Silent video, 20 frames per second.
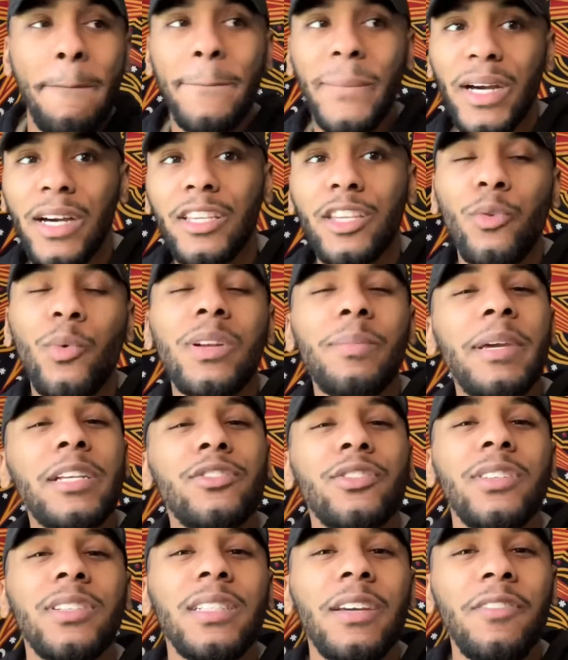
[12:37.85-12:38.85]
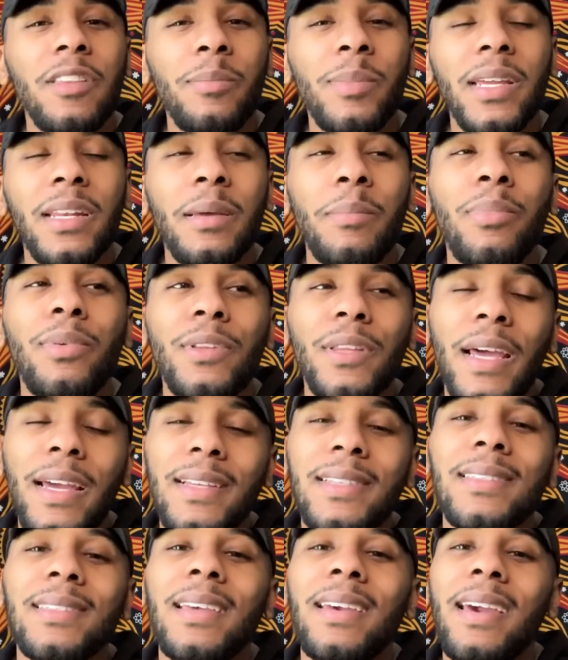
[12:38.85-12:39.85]
but you want to make sure you're definitely being
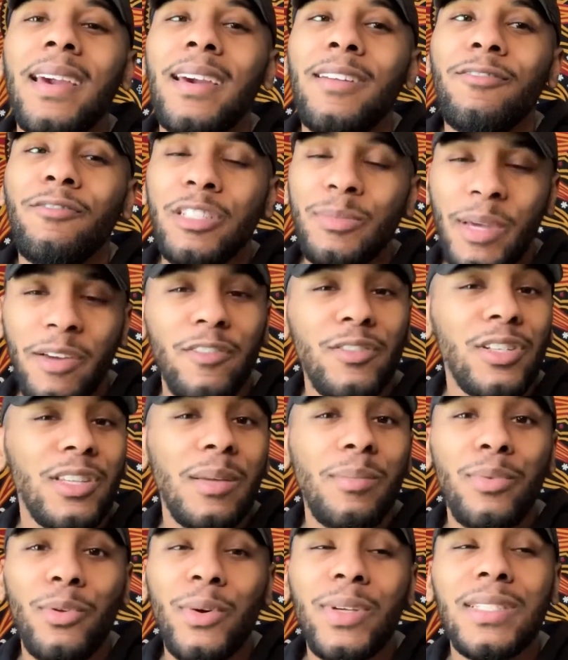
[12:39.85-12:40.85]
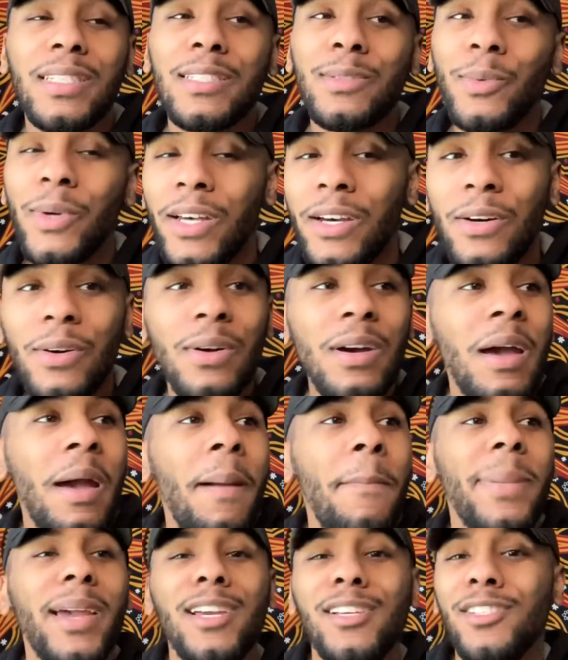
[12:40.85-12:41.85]
nice and respectful to the employees as well,
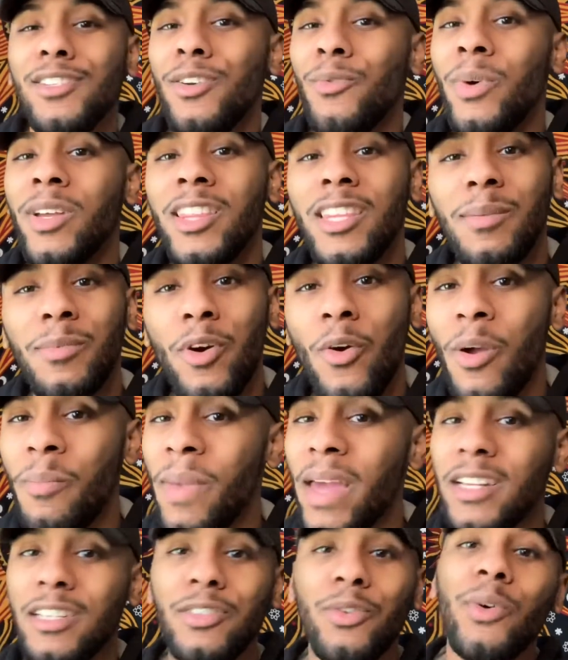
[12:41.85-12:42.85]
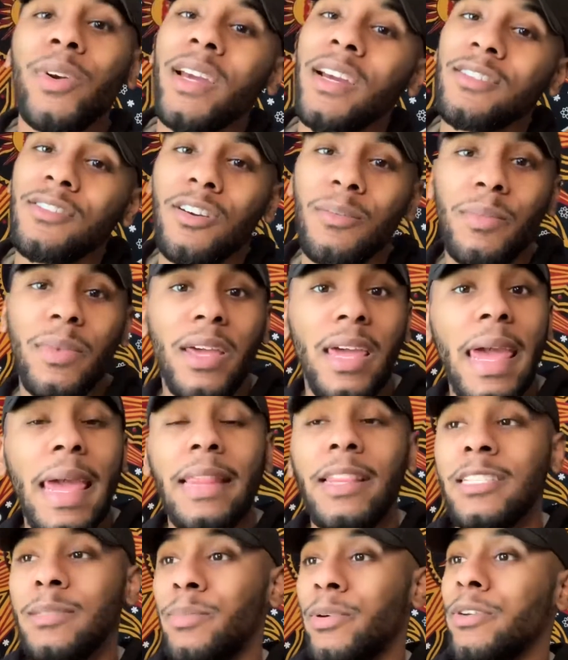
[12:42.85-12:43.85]
because you don't want them going back to DoorDash talking about,
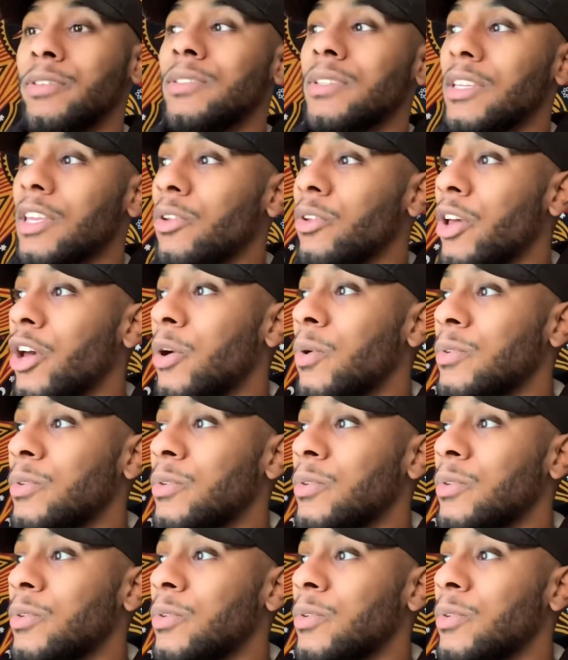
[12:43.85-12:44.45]
hey, this person,